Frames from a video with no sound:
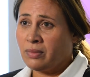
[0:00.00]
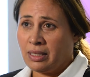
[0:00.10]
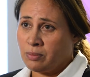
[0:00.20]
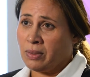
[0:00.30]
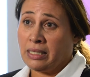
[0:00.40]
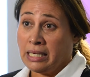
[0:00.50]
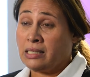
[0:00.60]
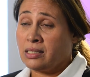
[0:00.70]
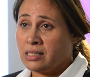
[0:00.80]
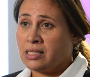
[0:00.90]
that has been
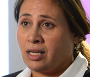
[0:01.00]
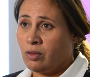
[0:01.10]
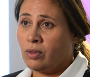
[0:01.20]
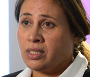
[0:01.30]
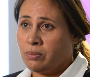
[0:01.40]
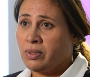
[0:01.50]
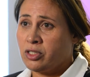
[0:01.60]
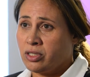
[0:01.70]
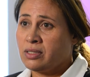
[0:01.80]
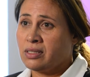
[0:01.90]
needed to take quality
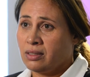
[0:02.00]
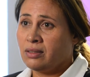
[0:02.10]
pictures.